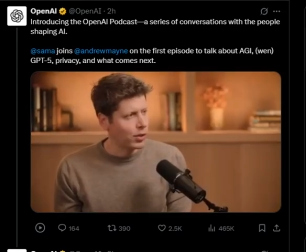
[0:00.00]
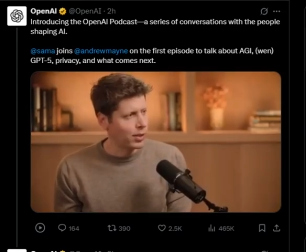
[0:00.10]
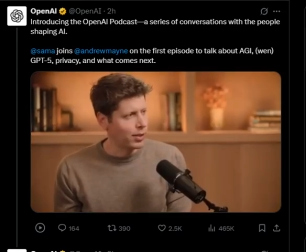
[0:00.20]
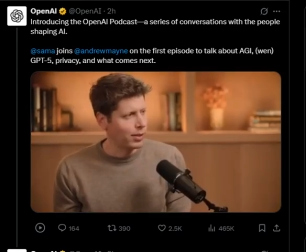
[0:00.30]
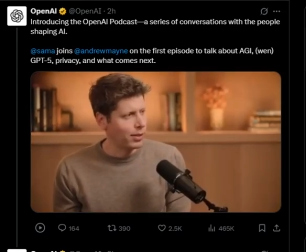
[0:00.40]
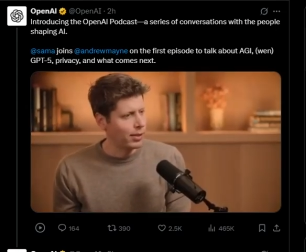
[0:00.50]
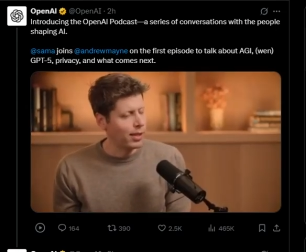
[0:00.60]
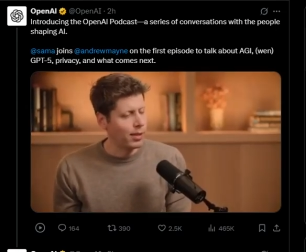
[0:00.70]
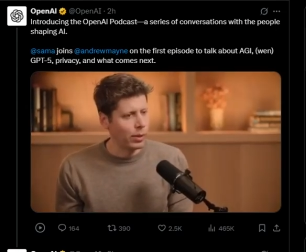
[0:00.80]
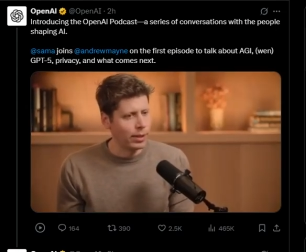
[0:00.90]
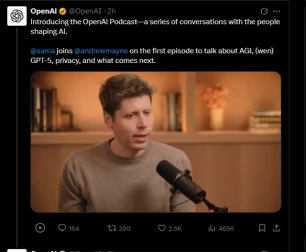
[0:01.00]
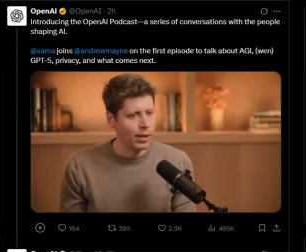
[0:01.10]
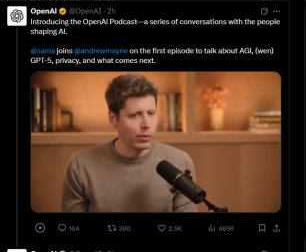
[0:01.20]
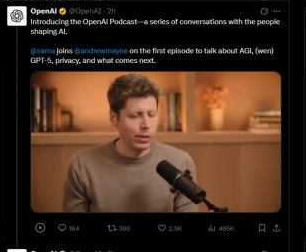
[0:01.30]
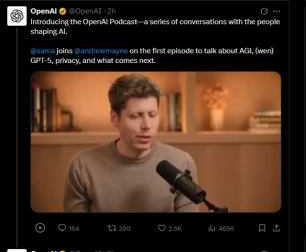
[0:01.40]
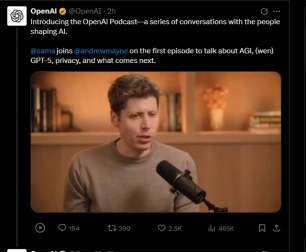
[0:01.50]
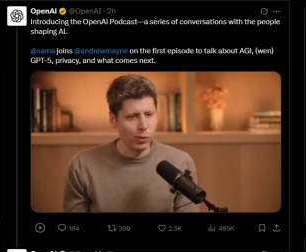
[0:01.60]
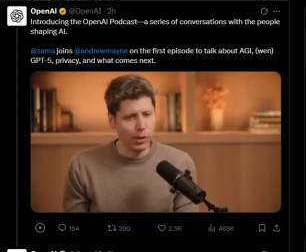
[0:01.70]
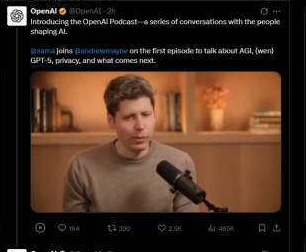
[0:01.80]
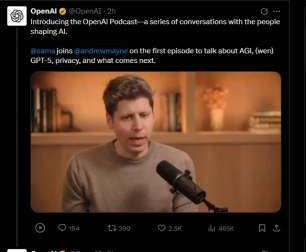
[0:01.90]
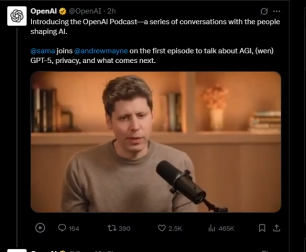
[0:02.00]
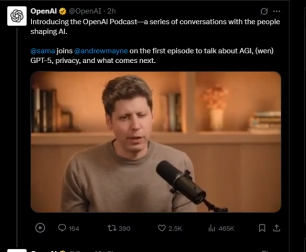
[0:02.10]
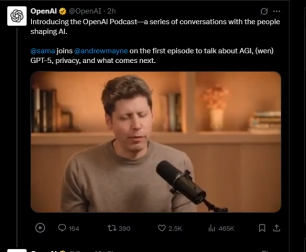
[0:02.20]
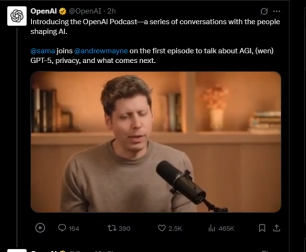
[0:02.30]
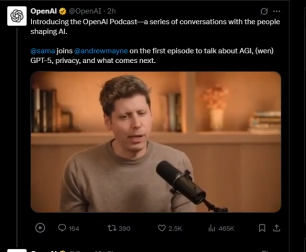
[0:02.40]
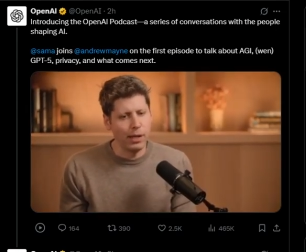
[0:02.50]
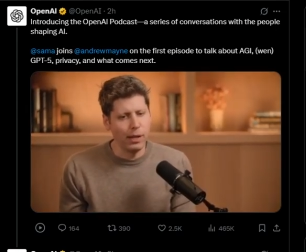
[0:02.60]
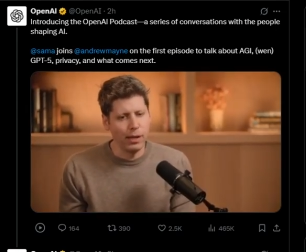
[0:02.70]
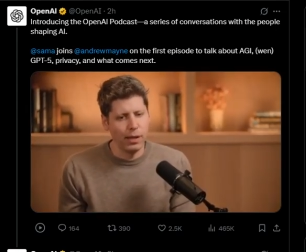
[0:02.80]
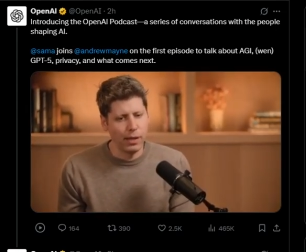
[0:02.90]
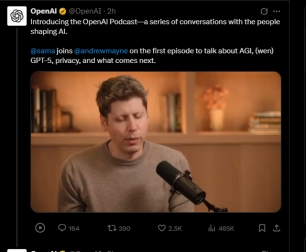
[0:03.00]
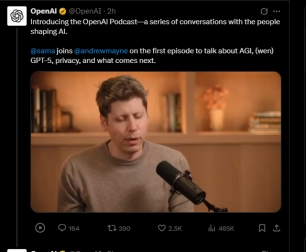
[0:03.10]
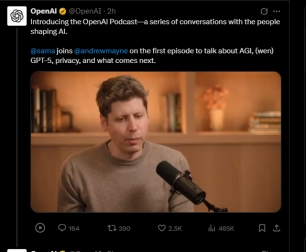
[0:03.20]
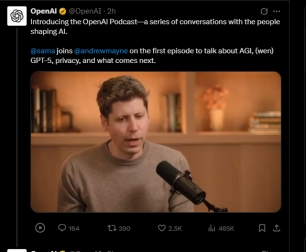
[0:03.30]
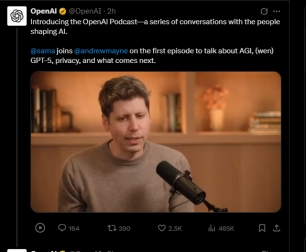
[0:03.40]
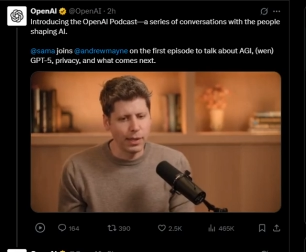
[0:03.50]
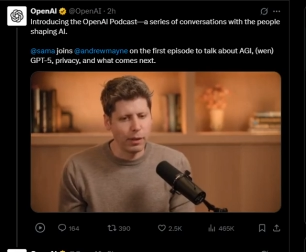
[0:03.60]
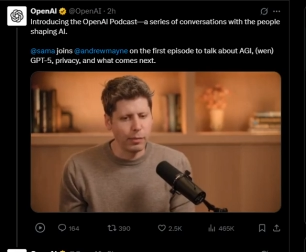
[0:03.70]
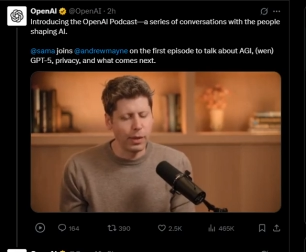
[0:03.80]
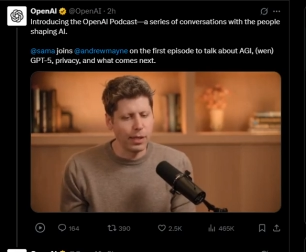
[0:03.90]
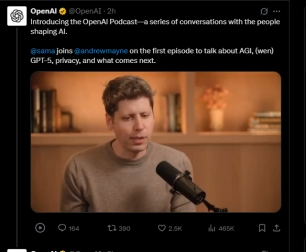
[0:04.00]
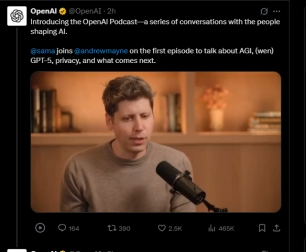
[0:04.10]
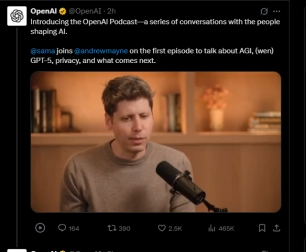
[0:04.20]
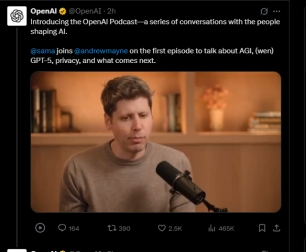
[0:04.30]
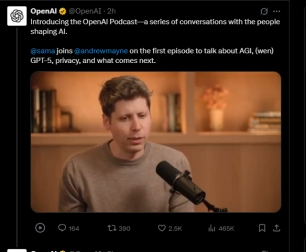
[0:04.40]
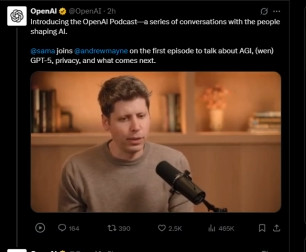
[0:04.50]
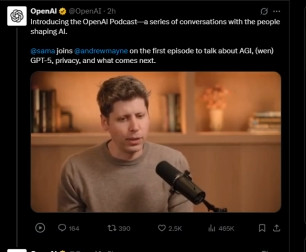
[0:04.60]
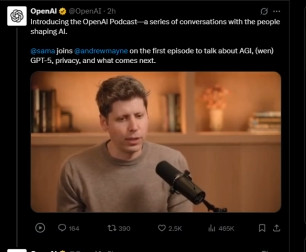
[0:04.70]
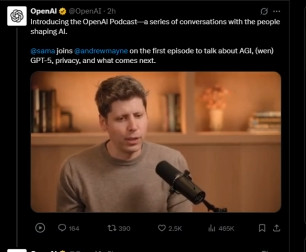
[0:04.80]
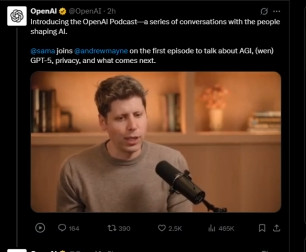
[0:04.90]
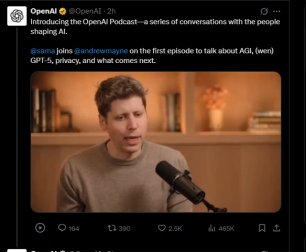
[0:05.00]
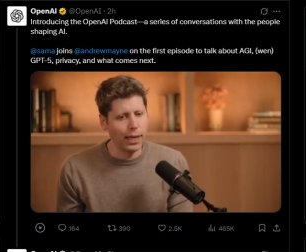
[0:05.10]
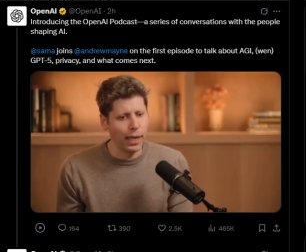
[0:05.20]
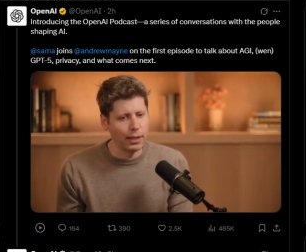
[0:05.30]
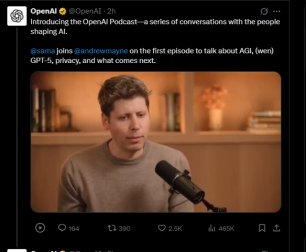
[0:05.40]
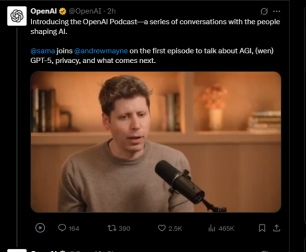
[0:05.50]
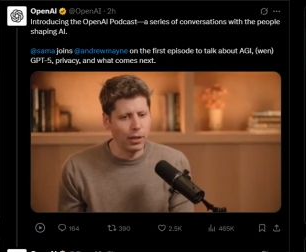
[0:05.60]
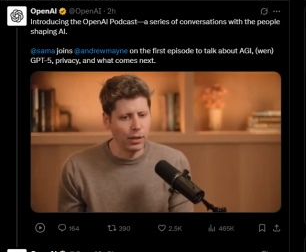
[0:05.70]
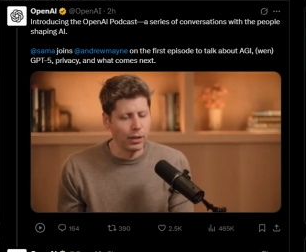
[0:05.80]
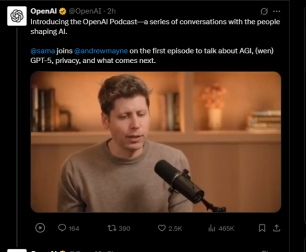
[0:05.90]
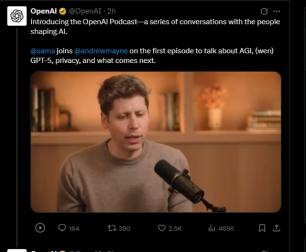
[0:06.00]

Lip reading: joked that one thing we should do when we have enough money, when OpenAI has enough money, is just build a gigantic particle